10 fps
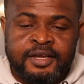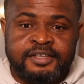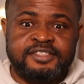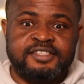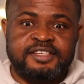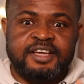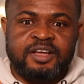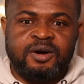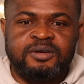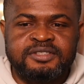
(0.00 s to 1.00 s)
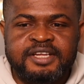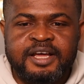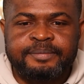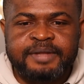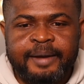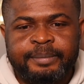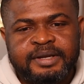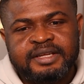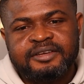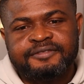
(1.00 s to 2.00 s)
This is a concept I
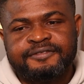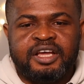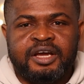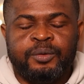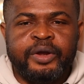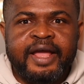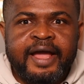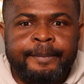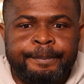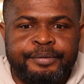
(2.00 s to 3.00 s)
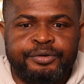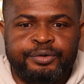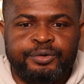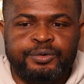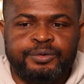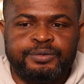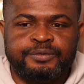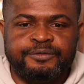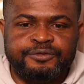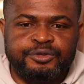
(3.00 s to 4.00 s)
believe will help you
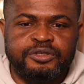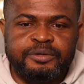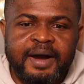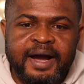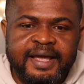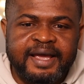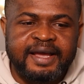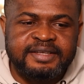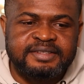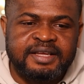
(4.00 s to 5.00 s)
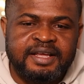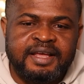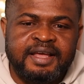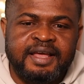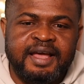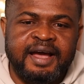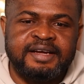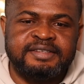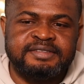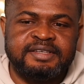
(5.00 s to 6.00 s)
view the market
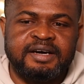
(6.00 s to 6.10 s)
and